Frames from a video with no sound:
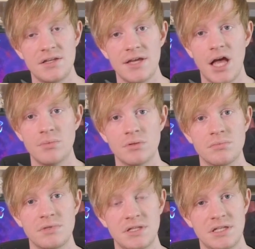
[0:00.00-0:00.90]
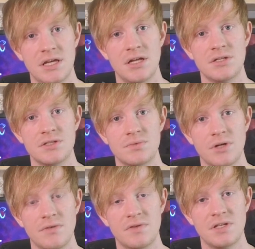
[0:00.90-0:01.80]
the album in the end is
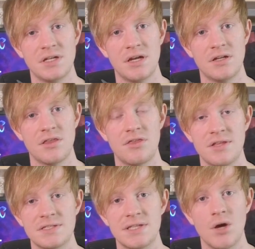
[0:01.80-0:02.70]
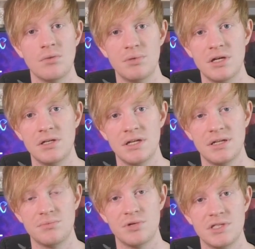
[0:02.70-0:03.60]
where everything kind of thins out a bit
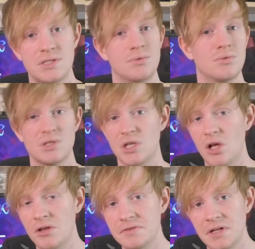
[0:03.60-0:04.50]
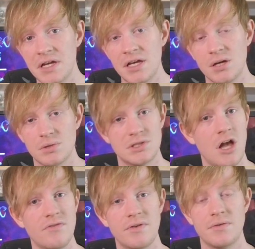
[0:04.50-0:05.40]
and brings to a resolve
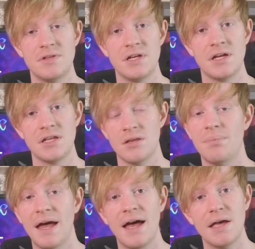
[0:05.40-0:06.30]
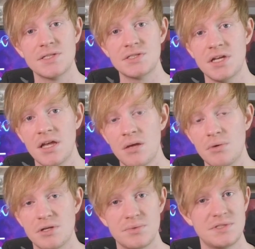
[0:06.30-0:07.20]
of everything in the past,
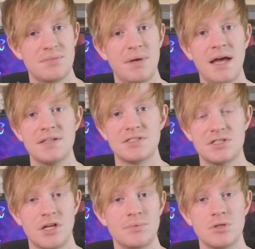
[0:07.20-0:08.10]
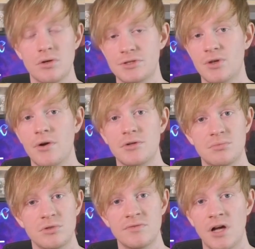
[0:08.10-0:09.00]
because what's the past just helps you grow stronger
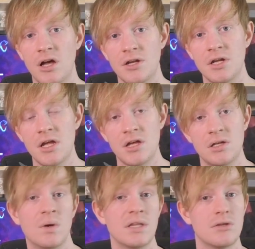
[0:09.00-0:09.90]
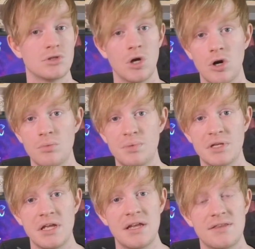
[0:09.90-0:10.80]
to move on, knowing that there's hope
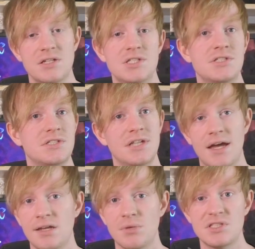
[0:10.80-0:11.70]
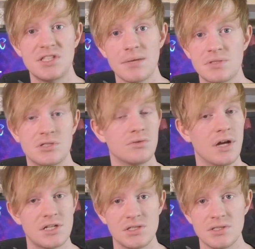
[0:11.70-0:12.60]
and that Jesus is guiding my steps and
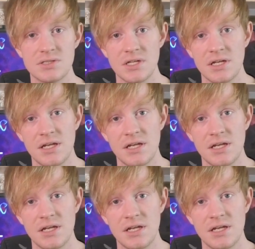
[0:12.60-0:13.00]
directions,